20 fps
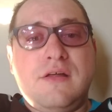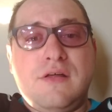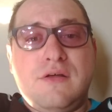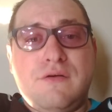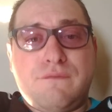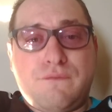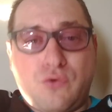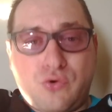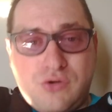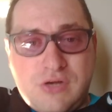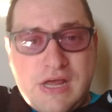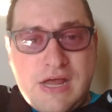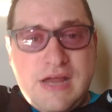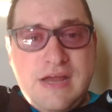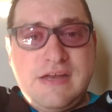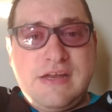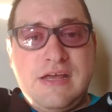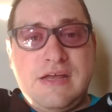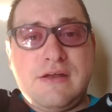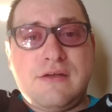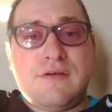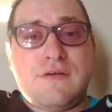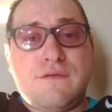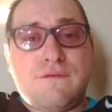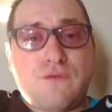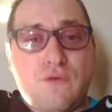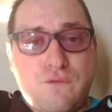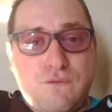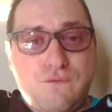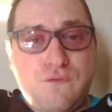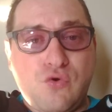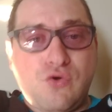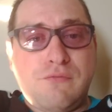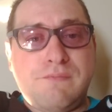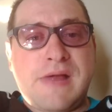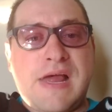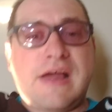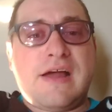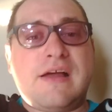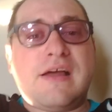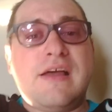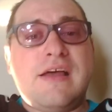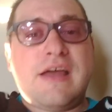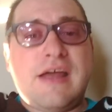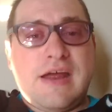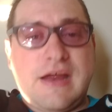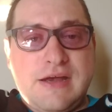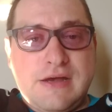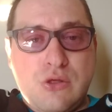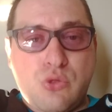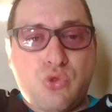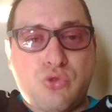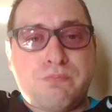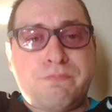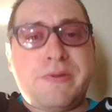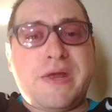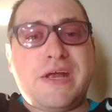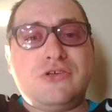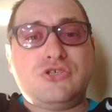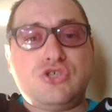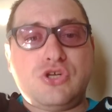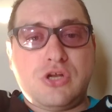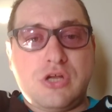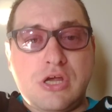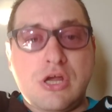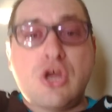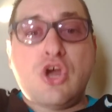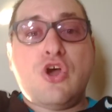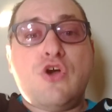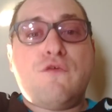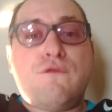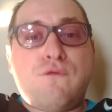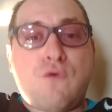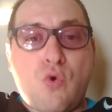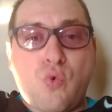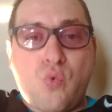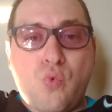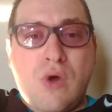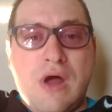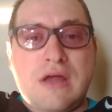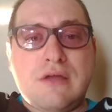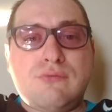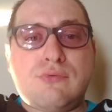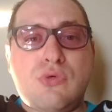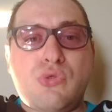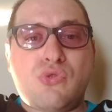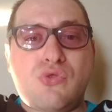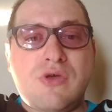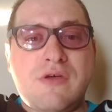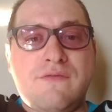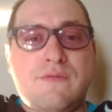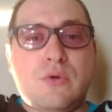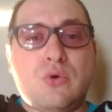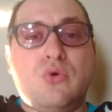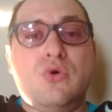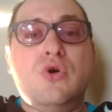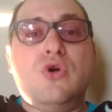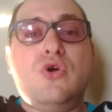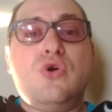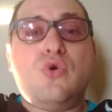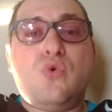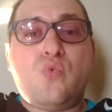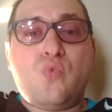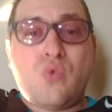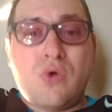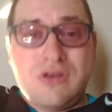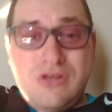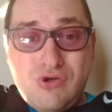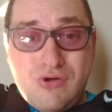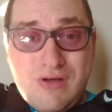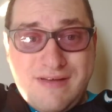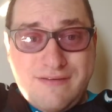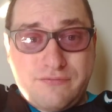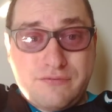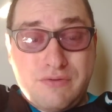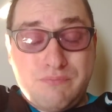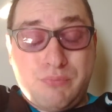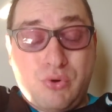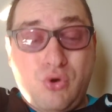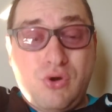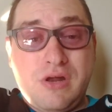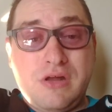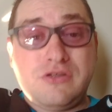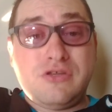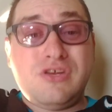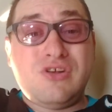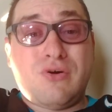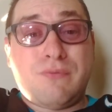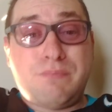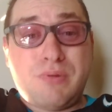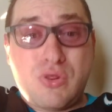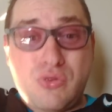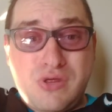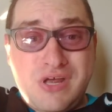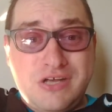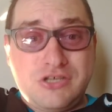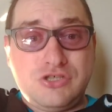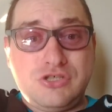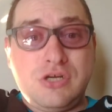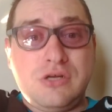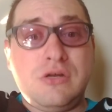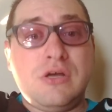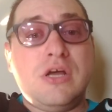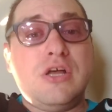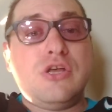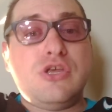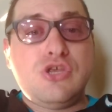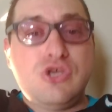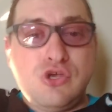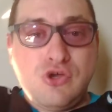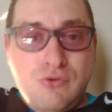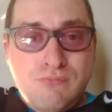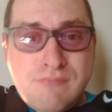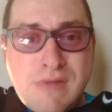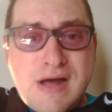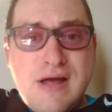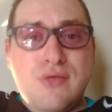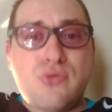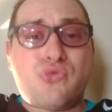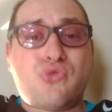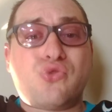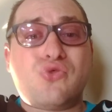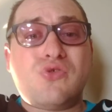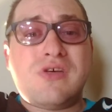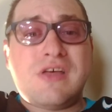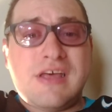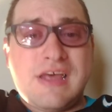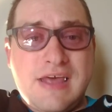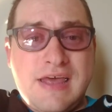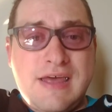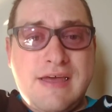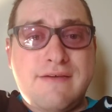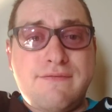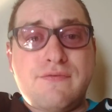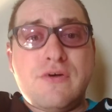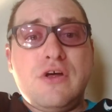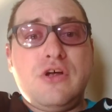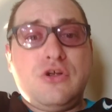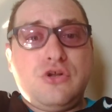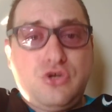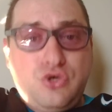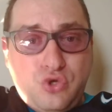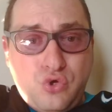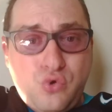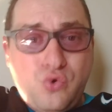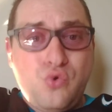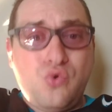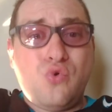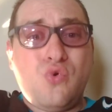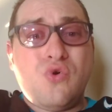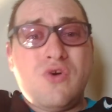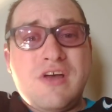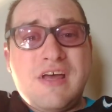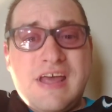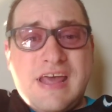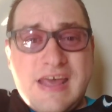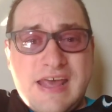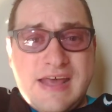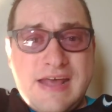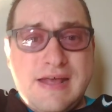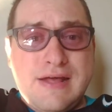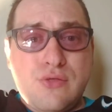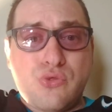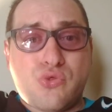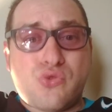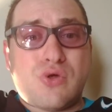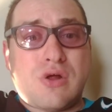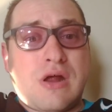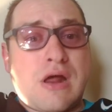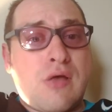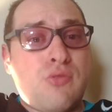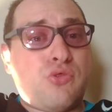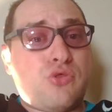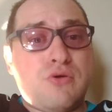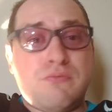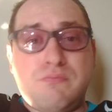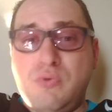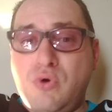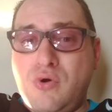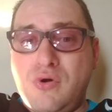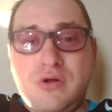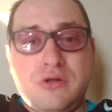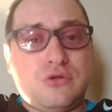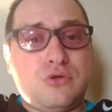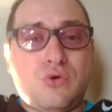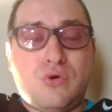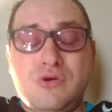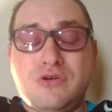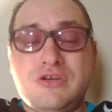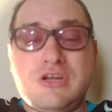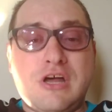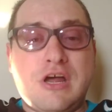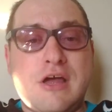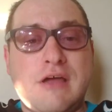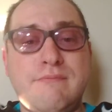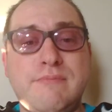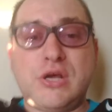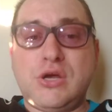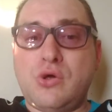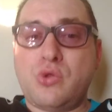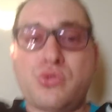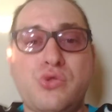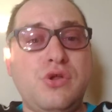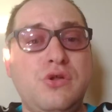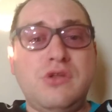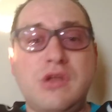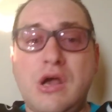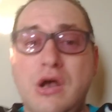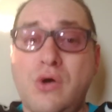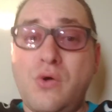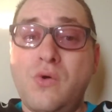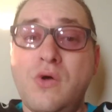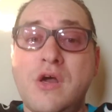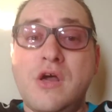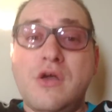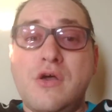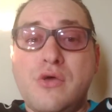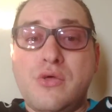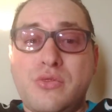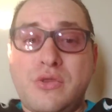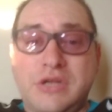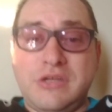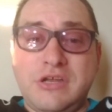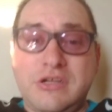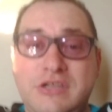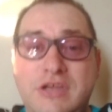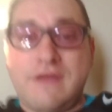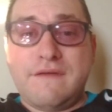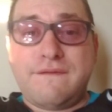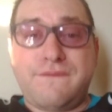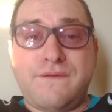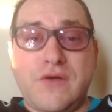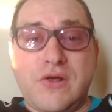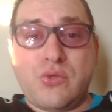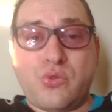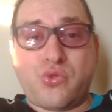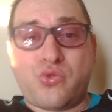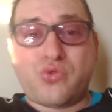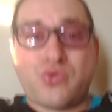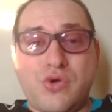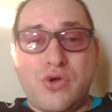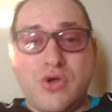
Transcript: for tight end, for fullback, and especially for wide receiver. When you have the ball in your possession, you must have two hands on the ball at all time, because you know that the defense